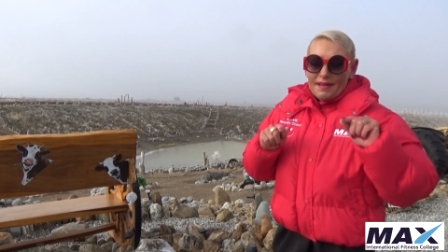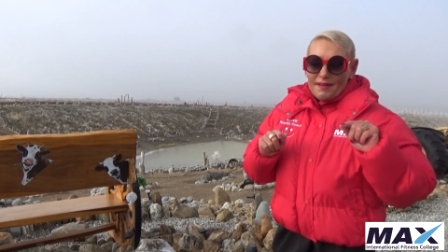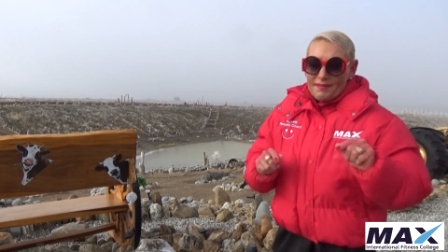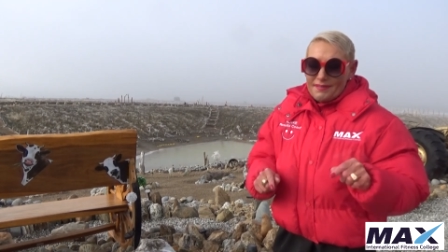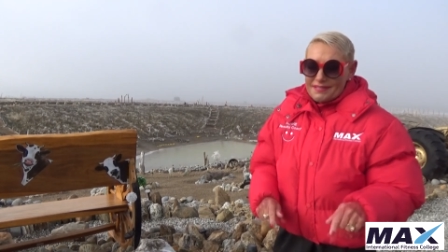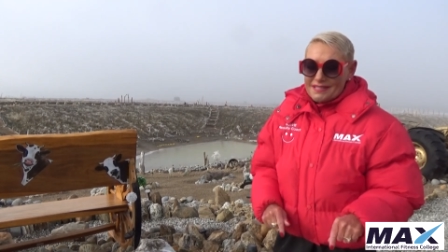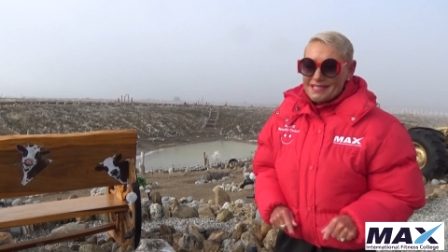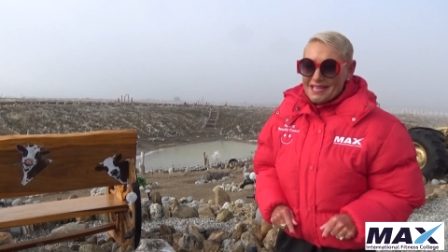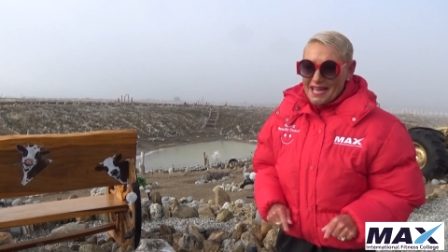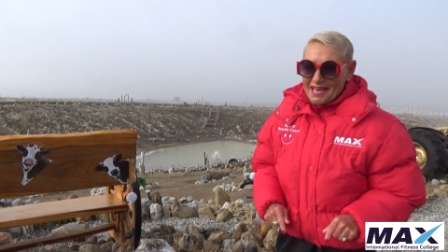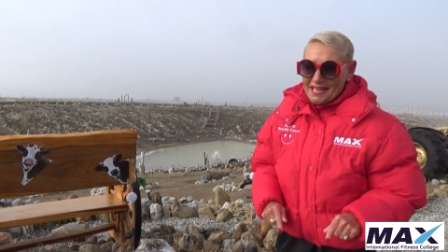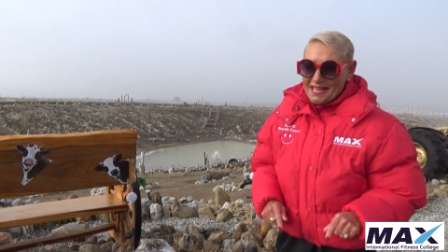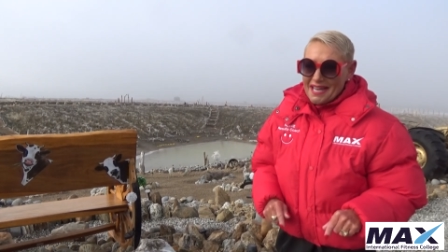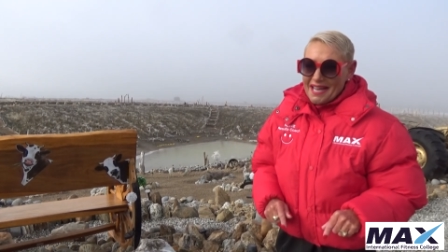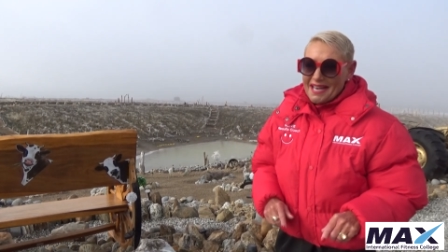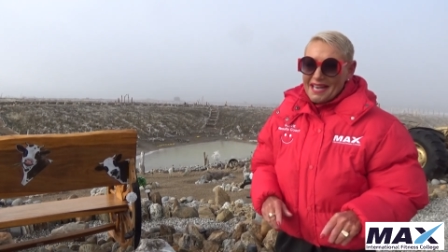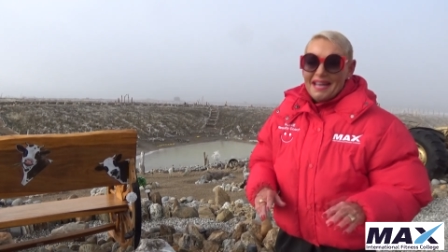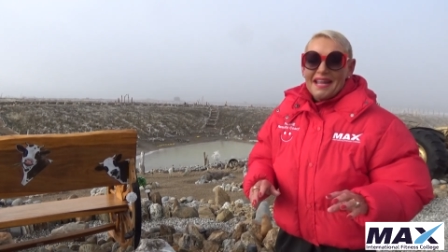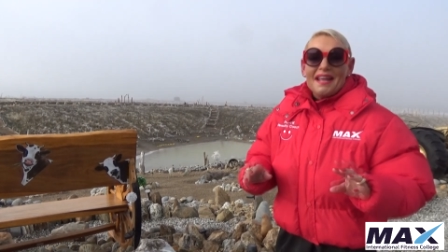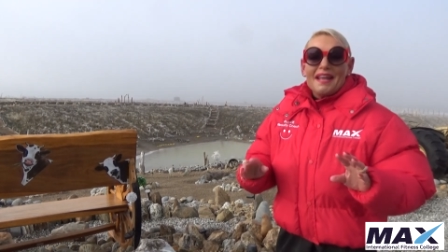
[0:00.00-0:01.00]
Start
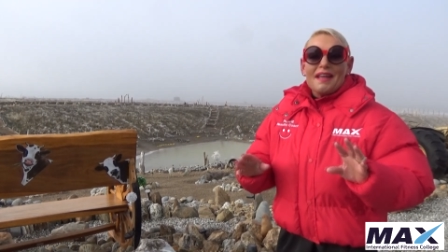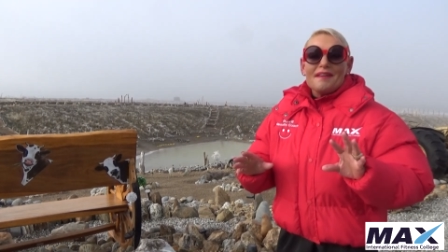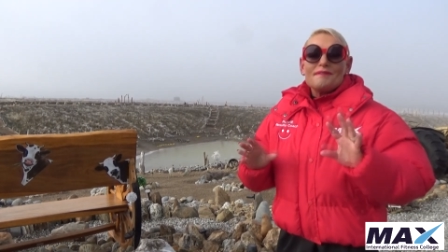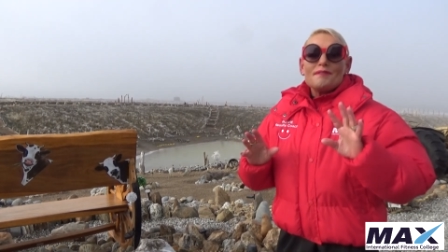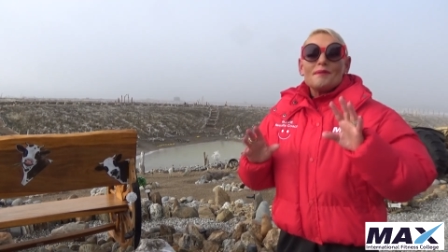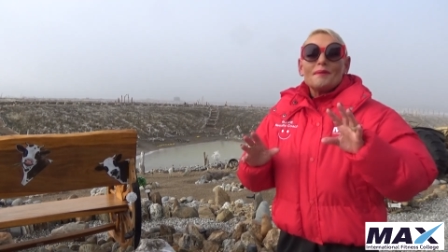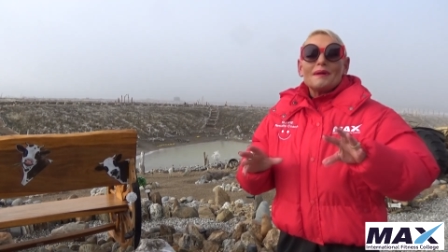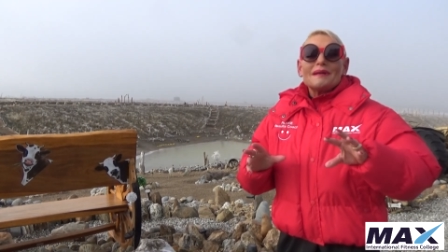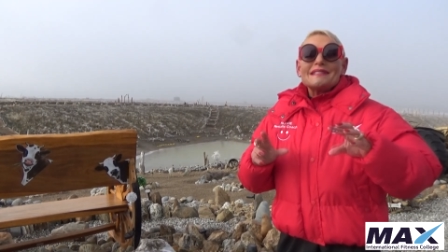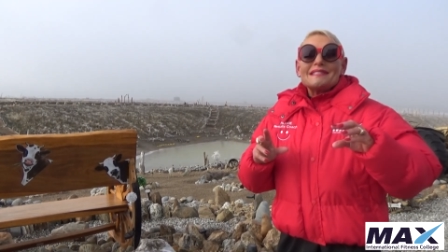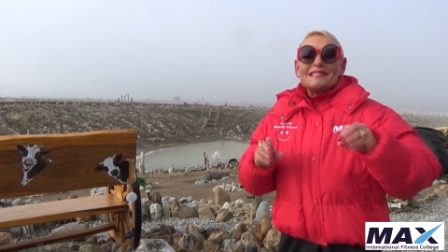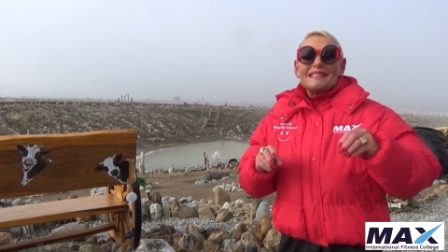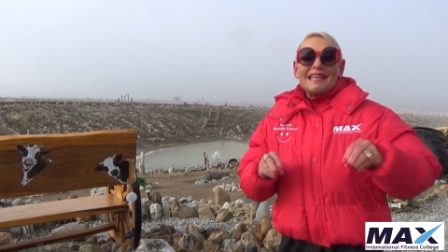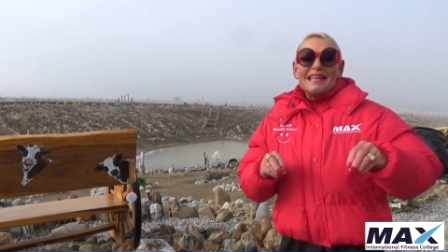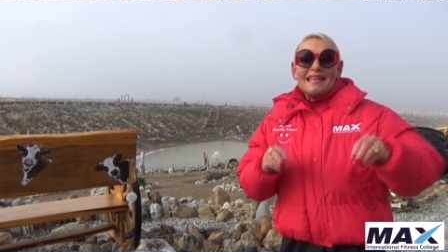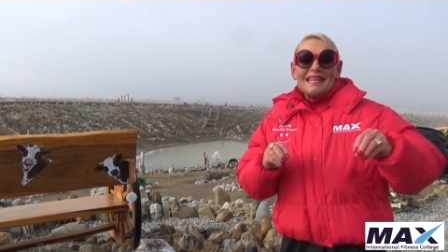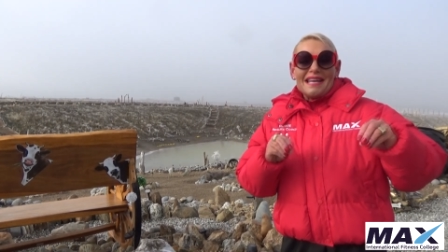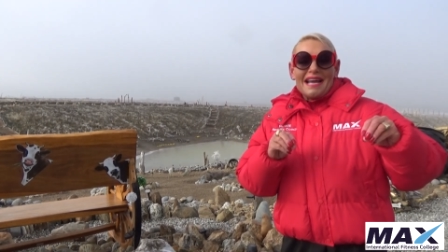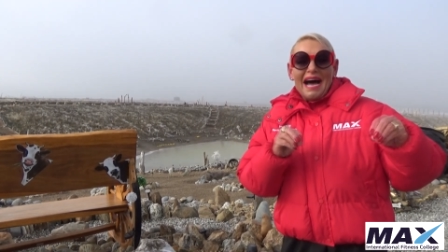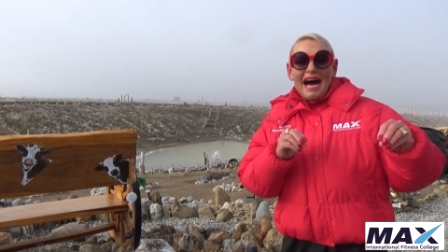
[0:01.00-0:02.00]
again. If you want a
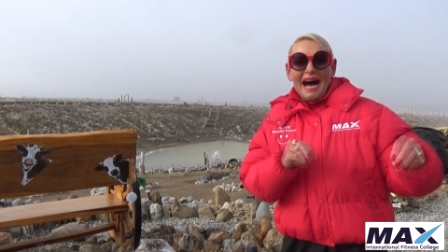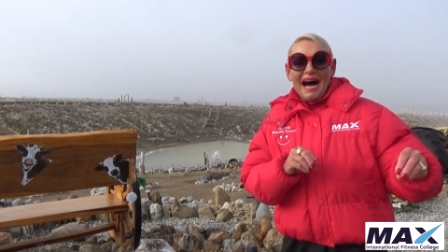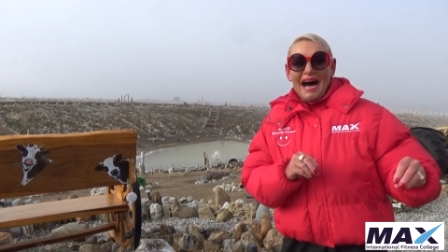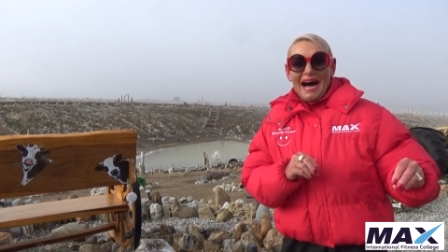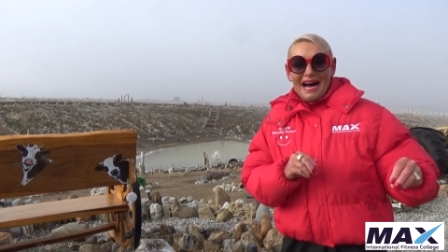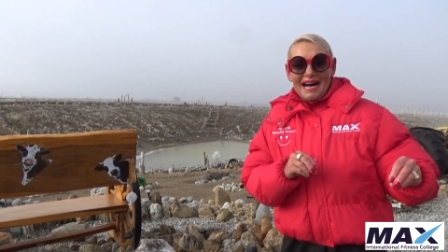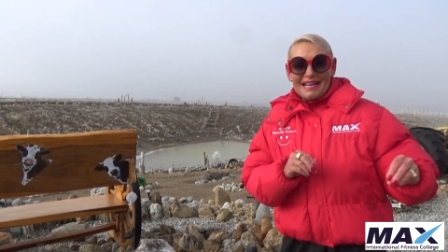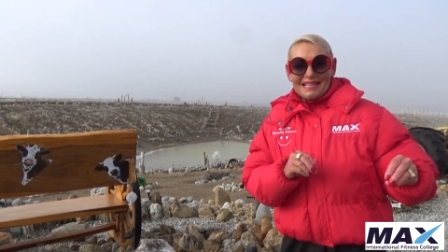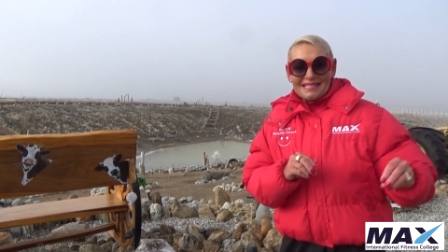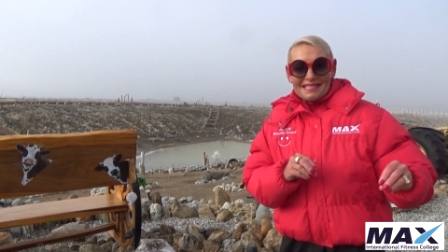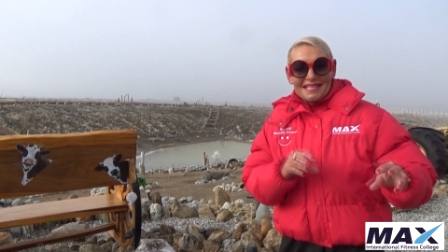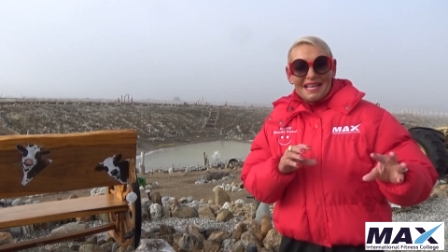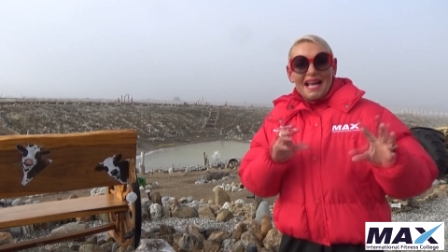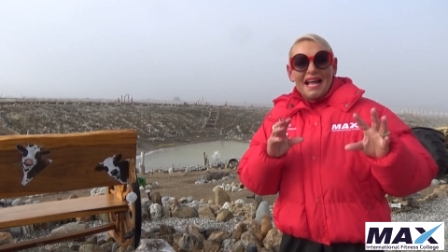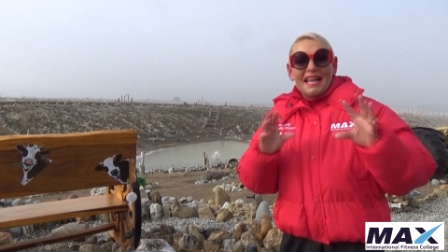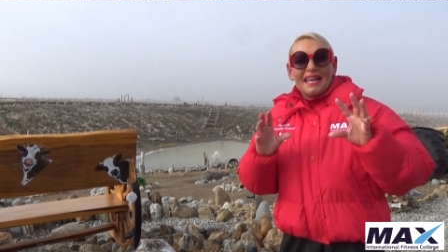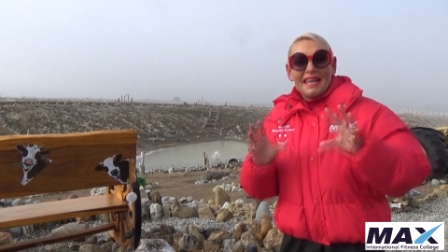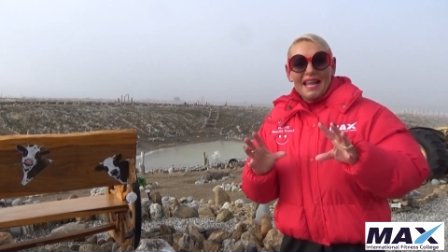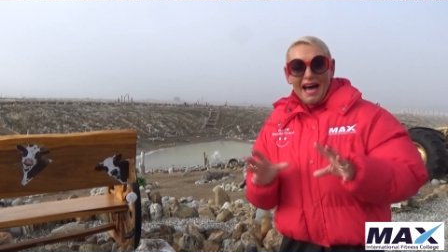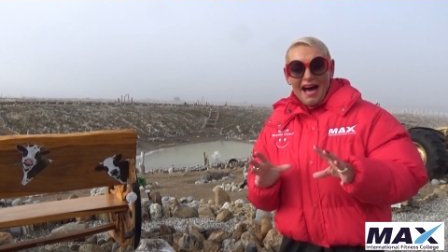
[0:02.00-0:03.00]
skinnier ass,
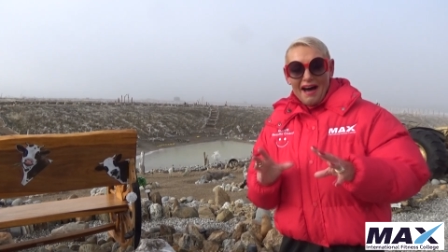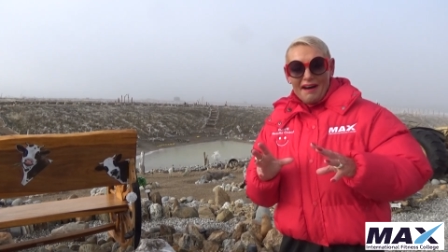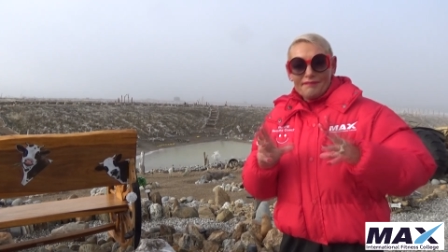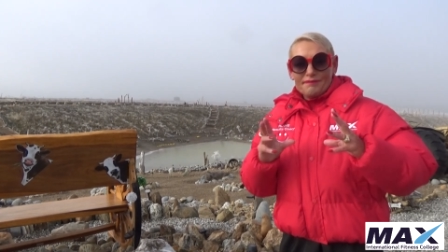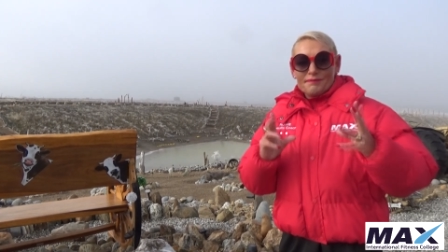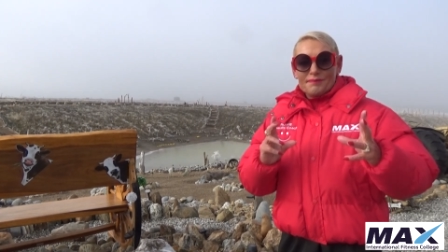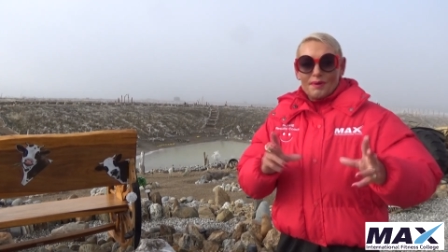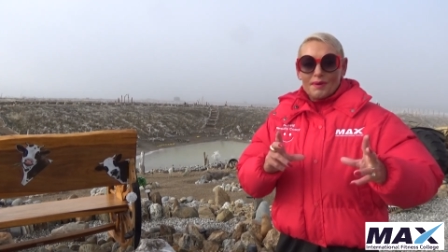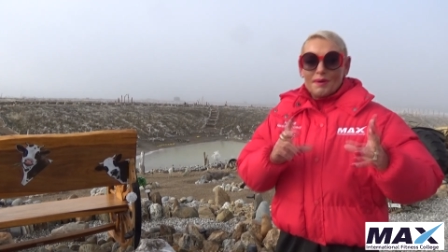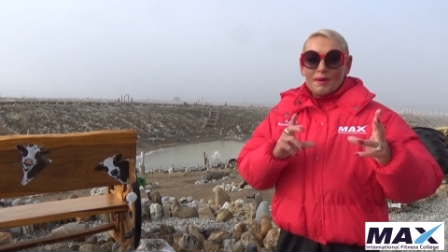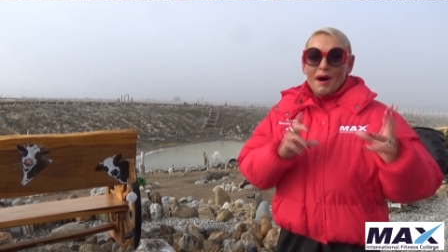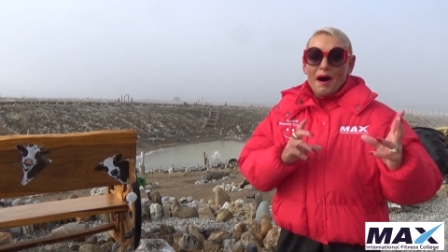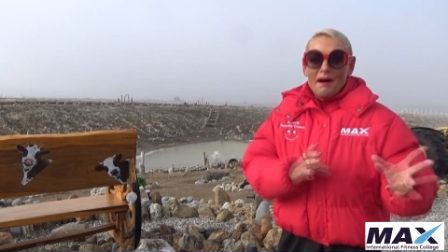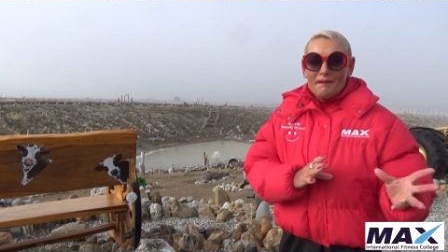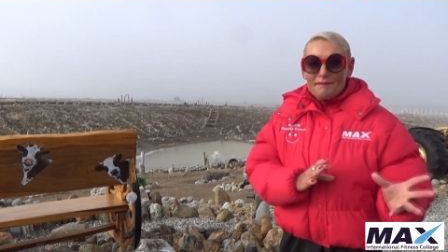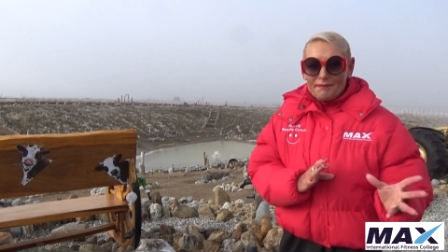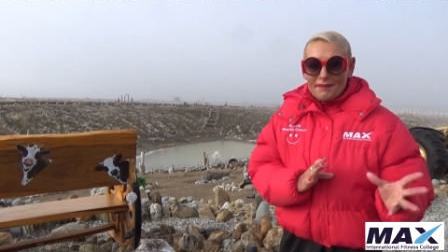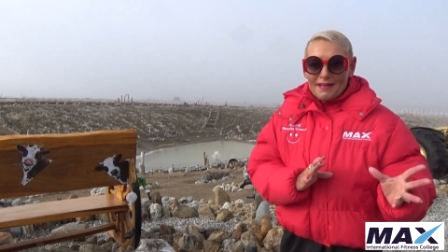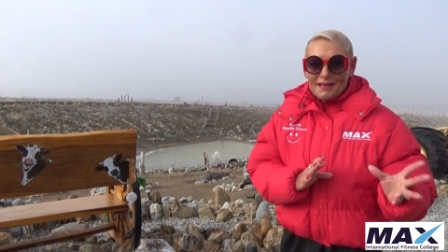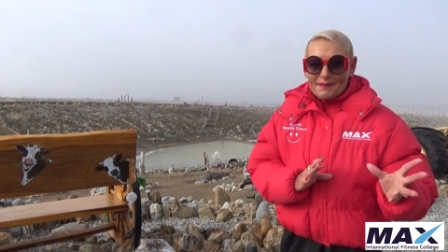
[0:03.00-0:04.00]
laugh more
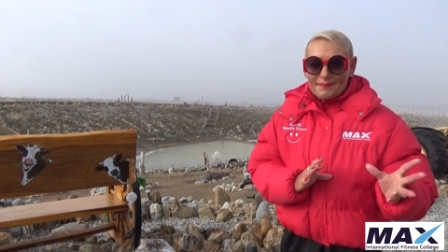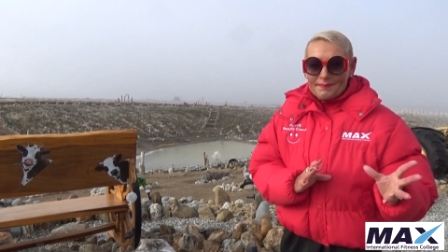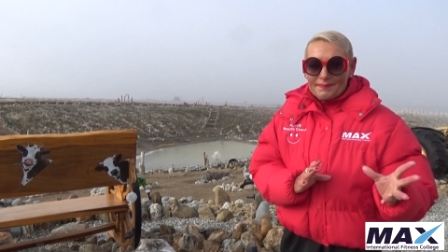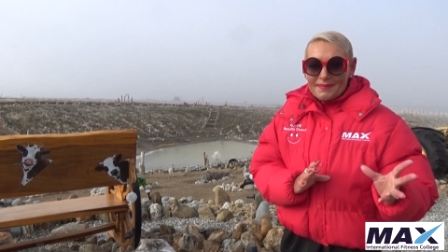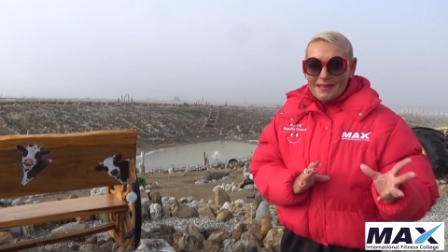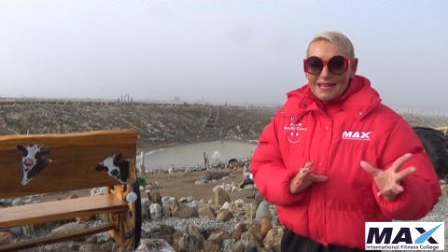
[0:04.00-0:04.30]
often.